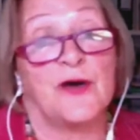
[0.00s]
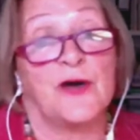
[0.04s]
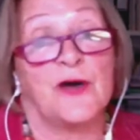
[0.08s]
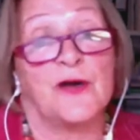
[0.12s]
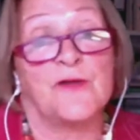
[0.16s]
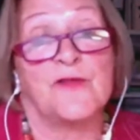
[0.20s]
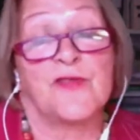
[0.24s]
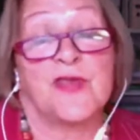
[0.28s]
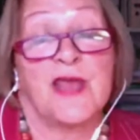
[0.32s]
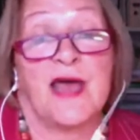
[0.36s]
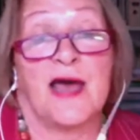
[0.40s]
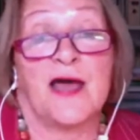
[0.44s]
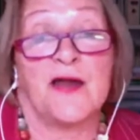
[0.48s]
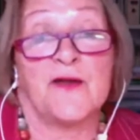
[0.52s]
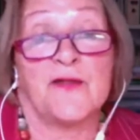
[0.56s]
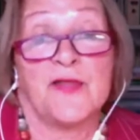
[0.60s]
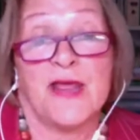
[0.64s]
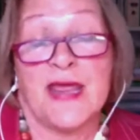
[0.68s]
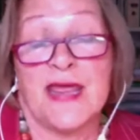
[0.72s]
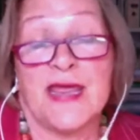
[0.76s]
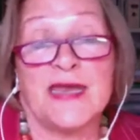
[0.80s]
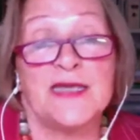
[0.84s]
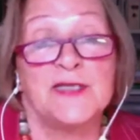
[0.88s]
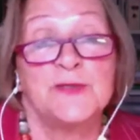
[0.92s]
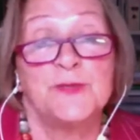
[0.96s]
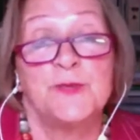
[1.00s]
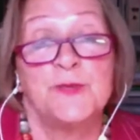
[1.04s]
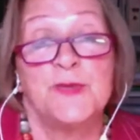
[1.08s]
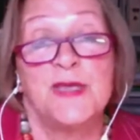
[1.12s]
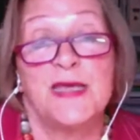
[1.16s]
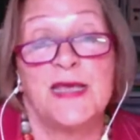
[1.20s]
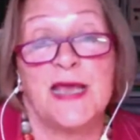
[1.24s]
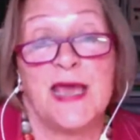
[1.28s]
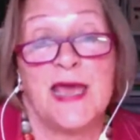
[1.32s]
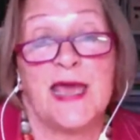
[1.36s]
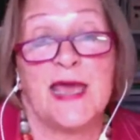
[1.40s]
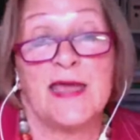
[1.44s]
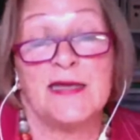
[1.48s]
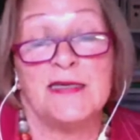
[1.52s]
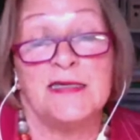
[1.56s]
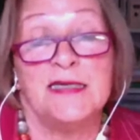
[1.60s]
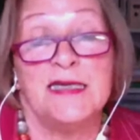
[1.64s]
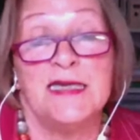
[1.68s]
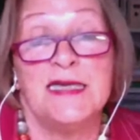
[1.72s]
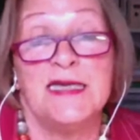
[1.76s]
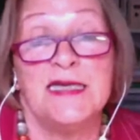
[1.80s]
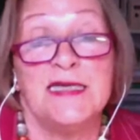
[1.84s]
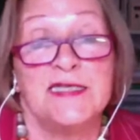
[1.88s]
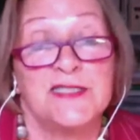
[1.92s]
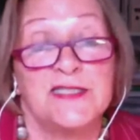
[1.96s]
On the other hand, we
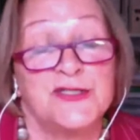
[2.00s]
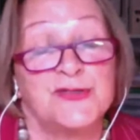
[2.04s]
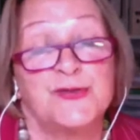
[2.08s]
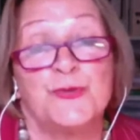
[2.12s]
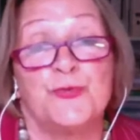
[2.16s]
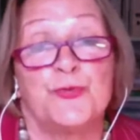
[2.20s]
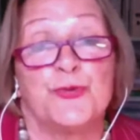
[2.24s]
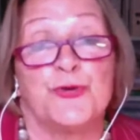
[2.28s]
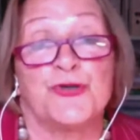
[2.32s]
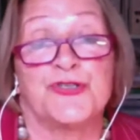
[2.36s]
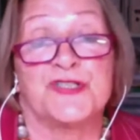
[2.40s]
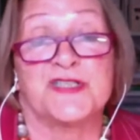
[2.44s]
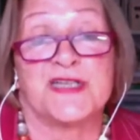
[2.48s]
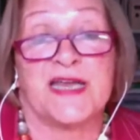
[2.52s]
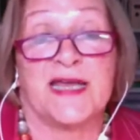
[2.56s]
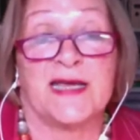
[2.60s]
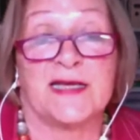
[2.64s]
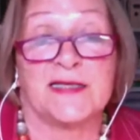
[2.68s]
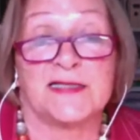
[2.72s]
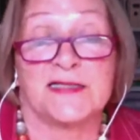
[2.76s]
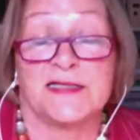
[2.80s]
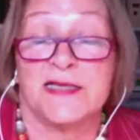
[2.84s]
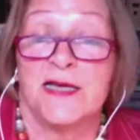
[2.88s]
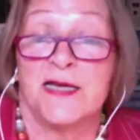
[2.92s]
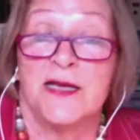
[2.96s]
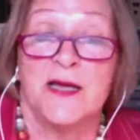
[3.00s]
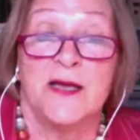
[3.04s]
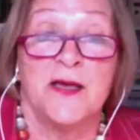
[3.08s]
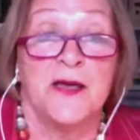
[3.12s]
need to protect